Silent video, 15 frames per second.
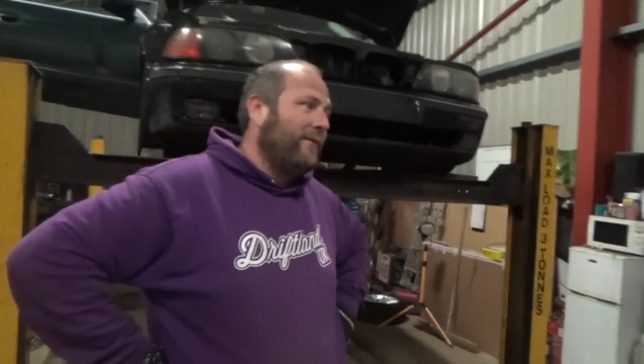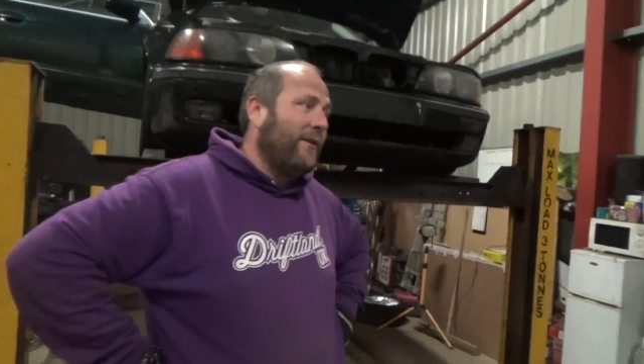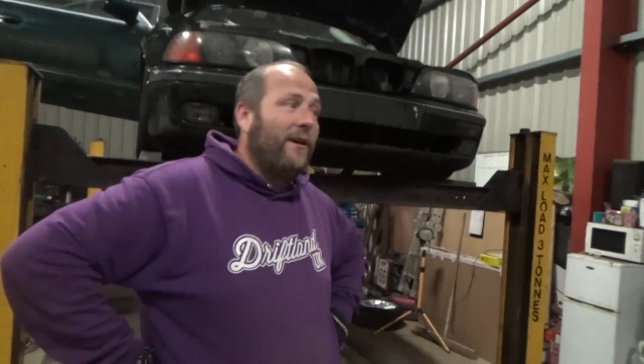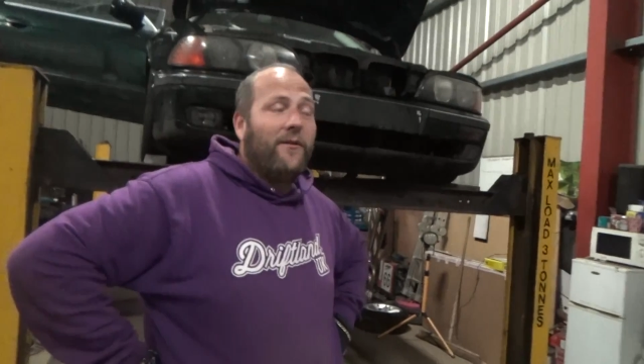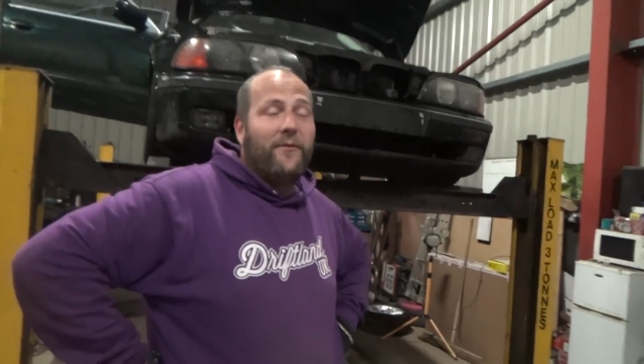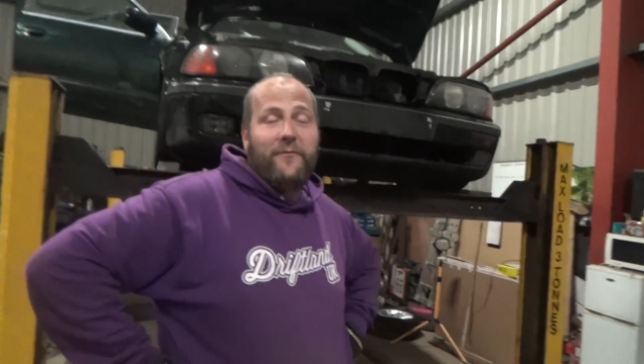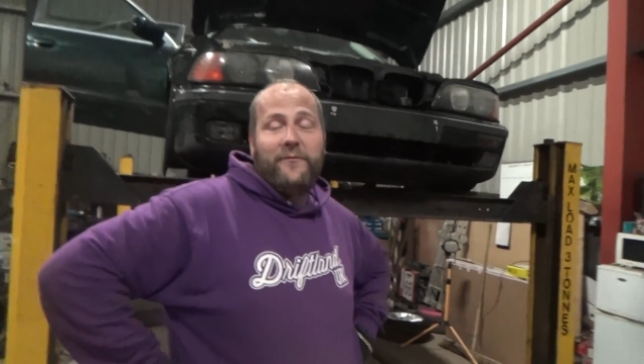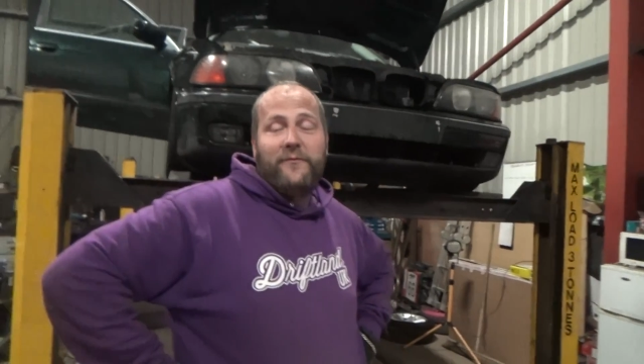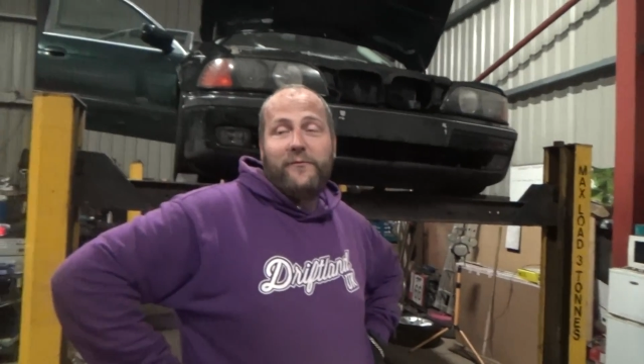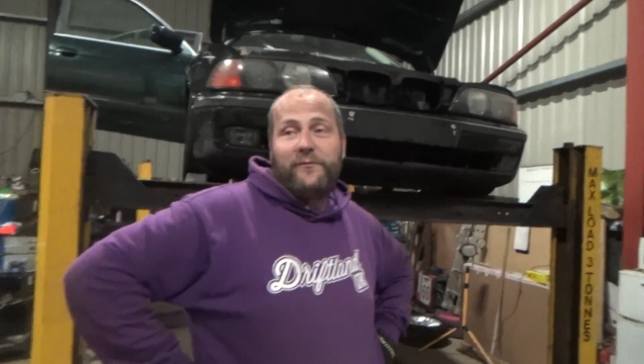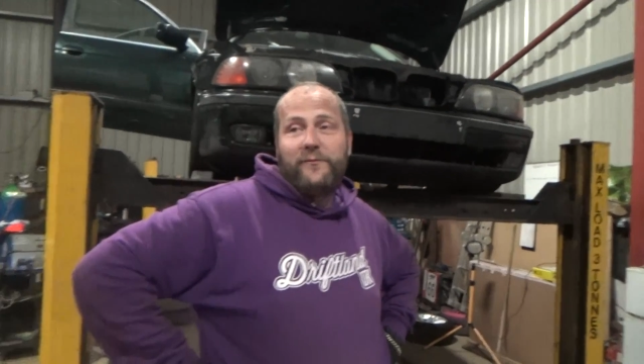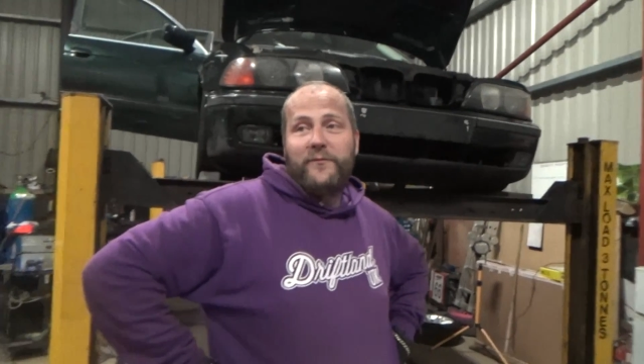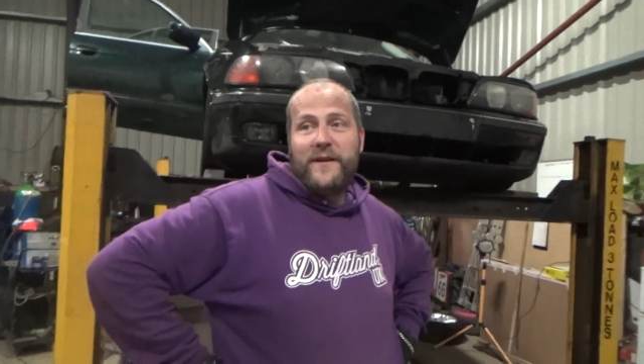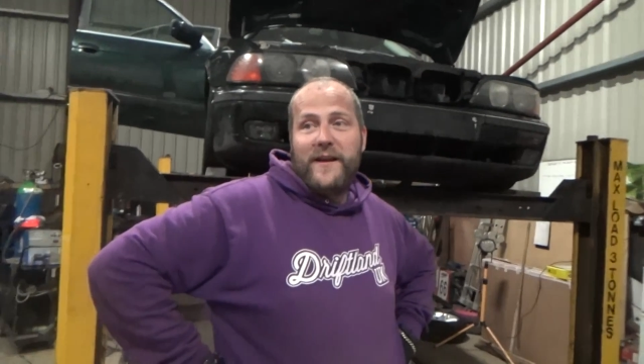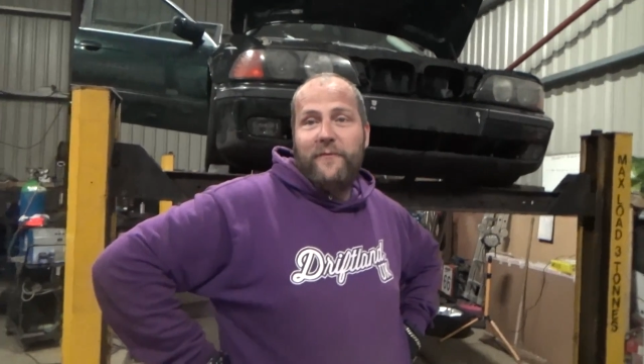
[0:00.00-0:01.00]
Well,
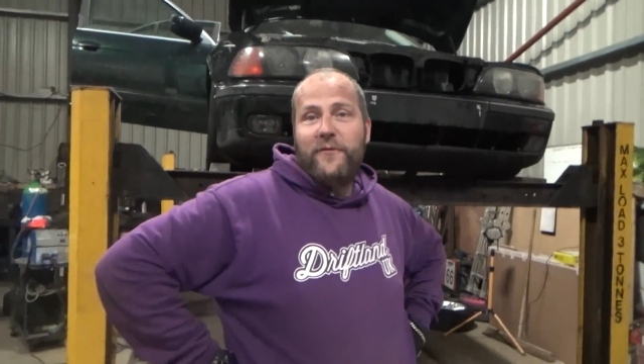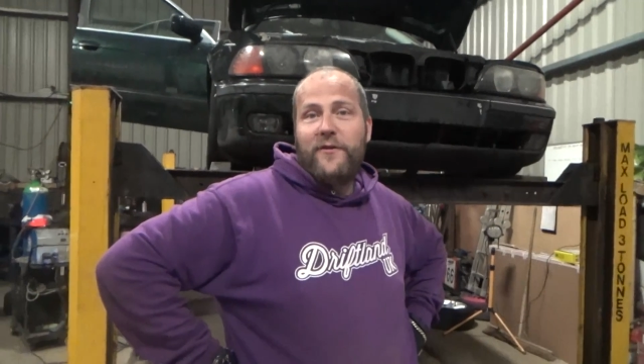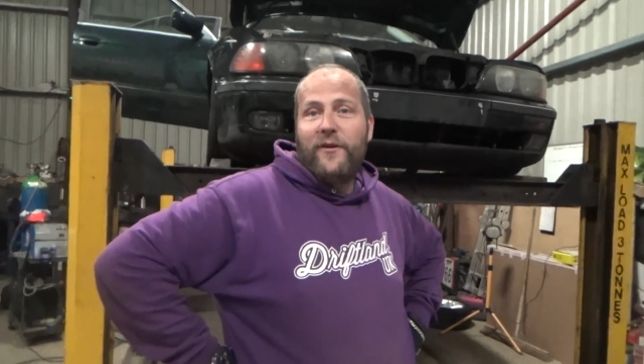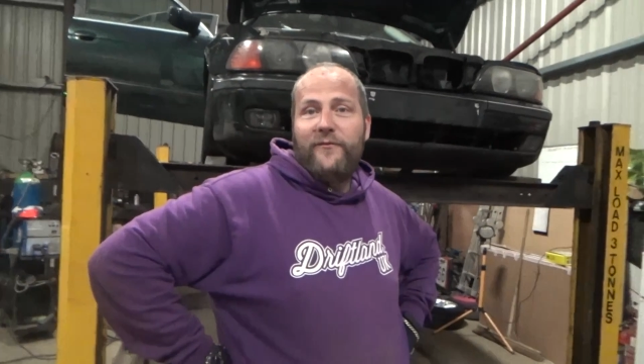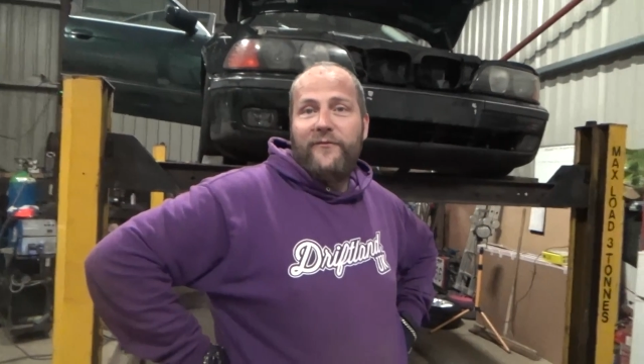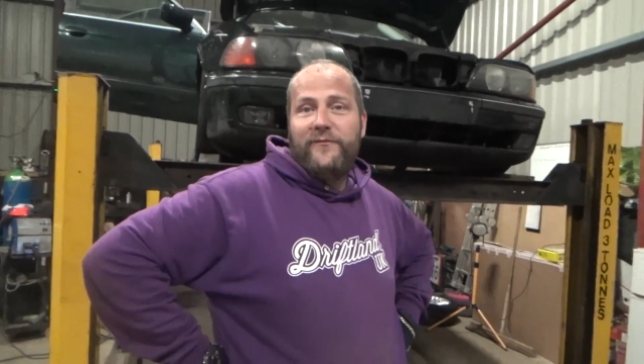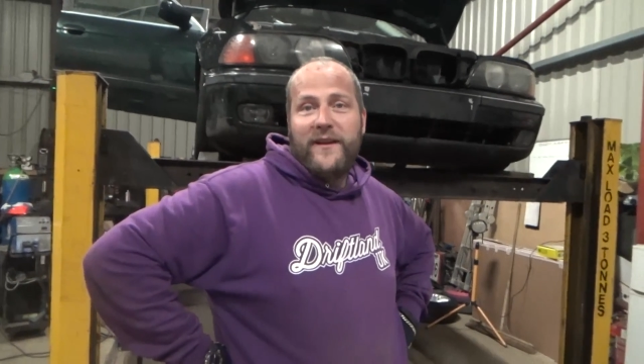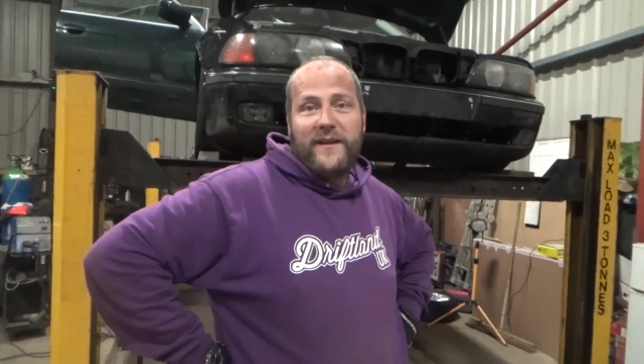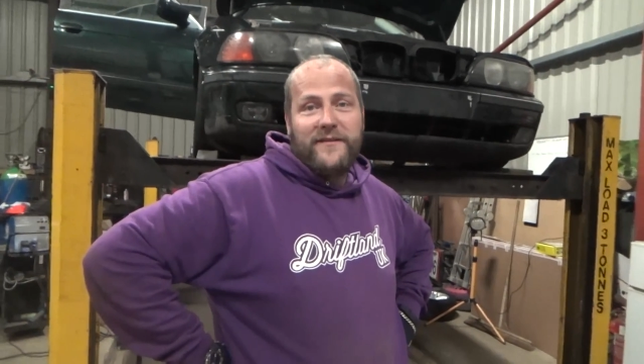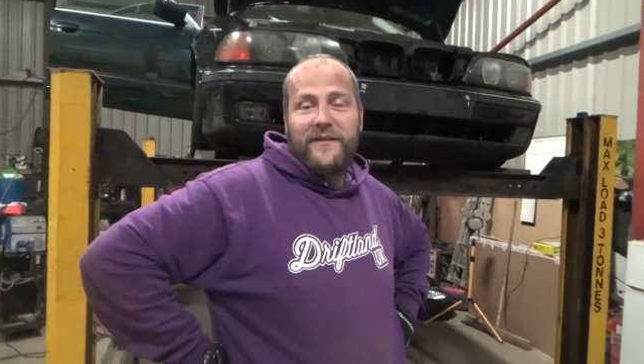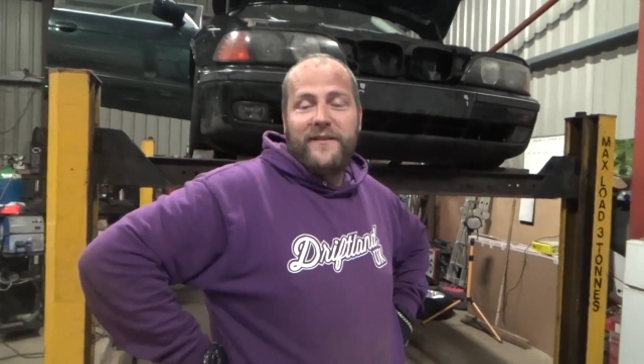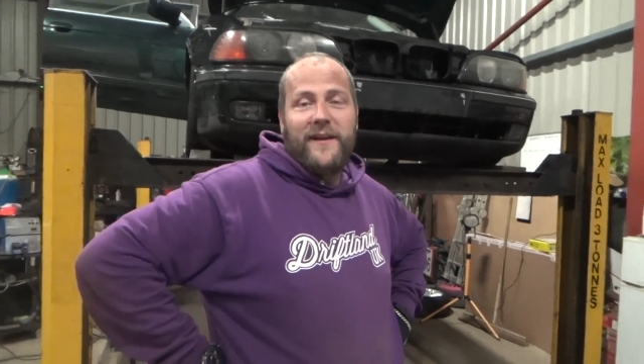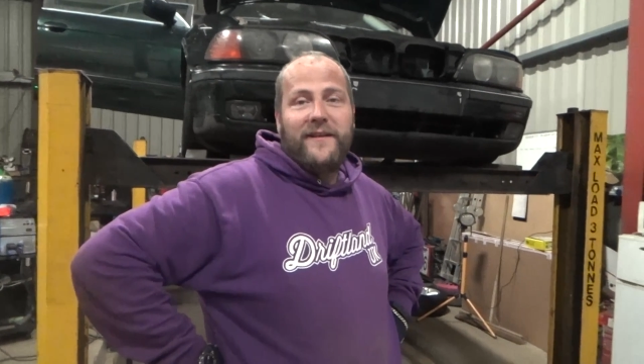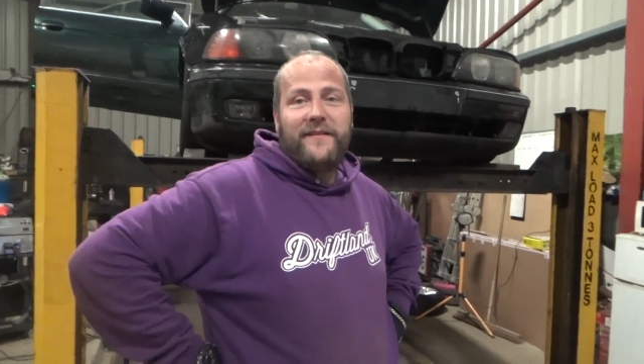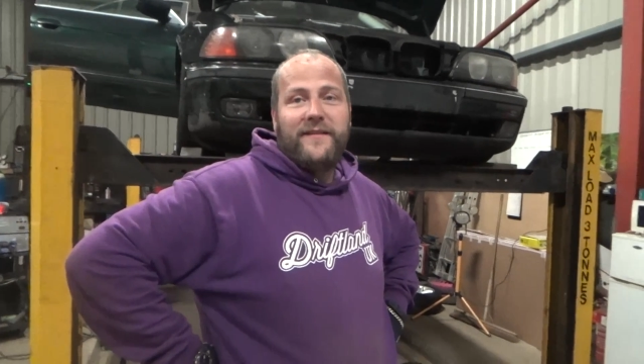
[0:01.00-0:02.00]
yeah, we're not
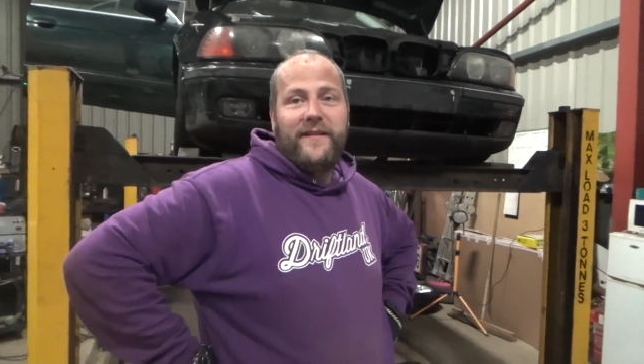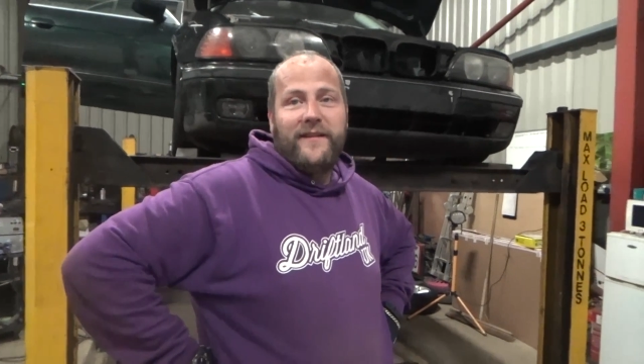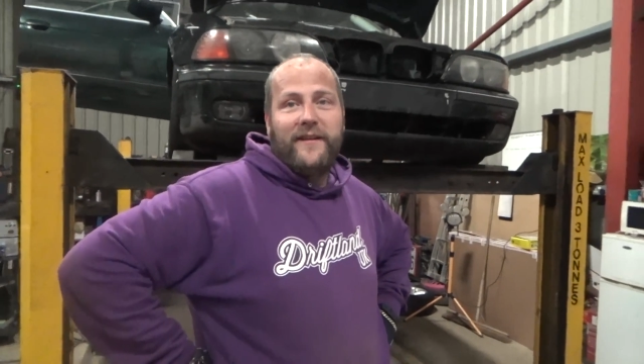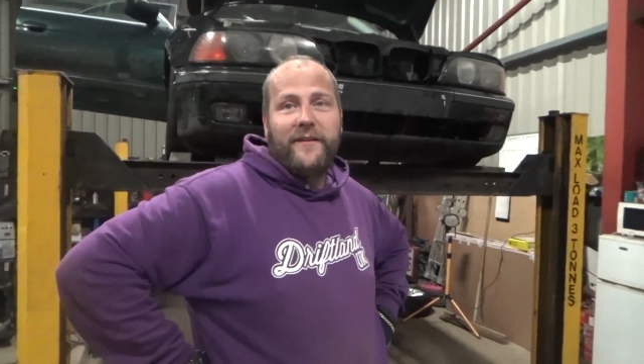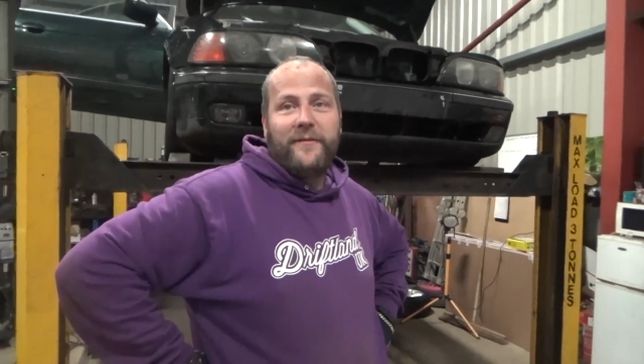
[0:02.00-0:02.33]
testing that today.